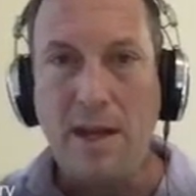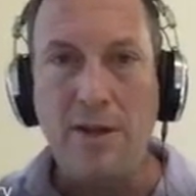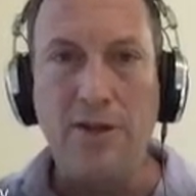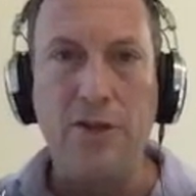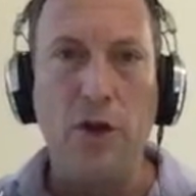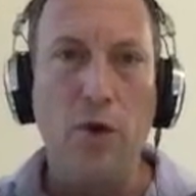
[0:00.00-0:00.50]

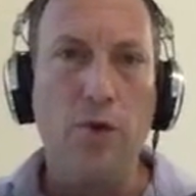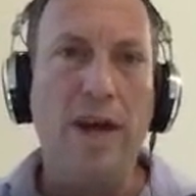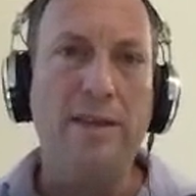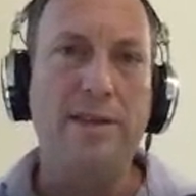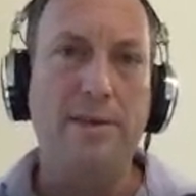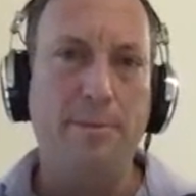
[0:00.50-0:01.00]
So
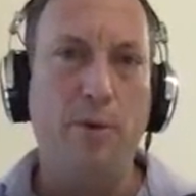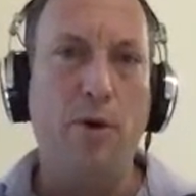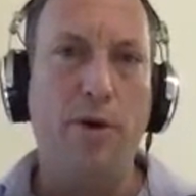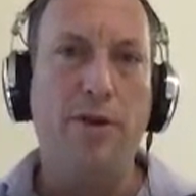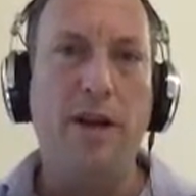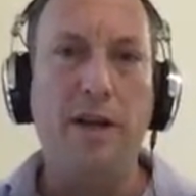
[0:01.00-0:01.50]
that's the
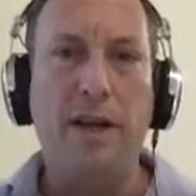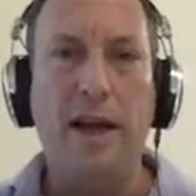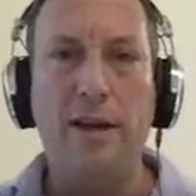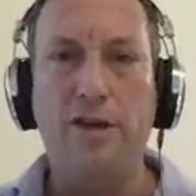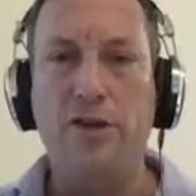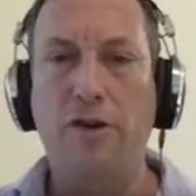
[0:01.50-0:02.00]
important thing to
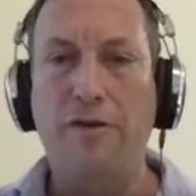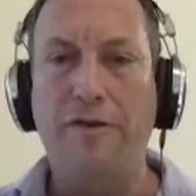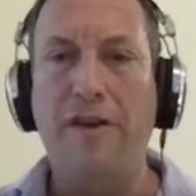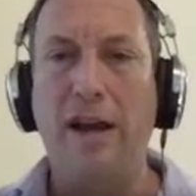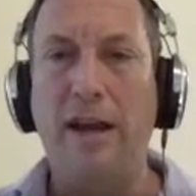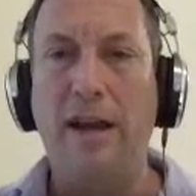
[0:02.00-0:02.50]
kind of show
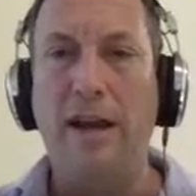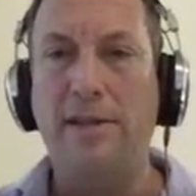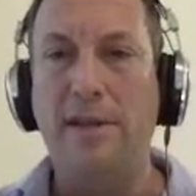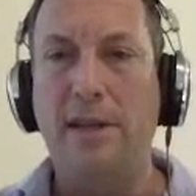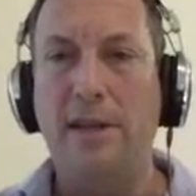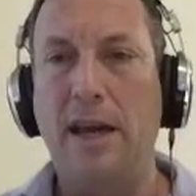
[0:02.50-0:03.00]

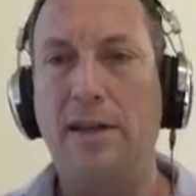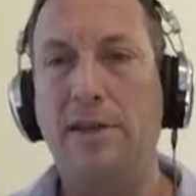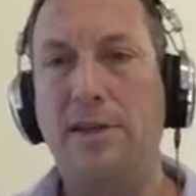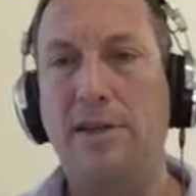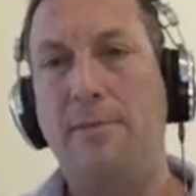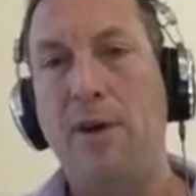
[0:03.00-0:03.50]
finance. And
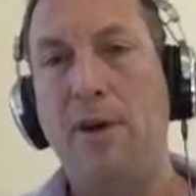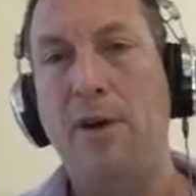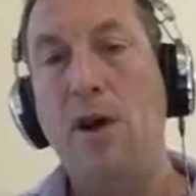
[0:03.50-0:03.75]
again, this can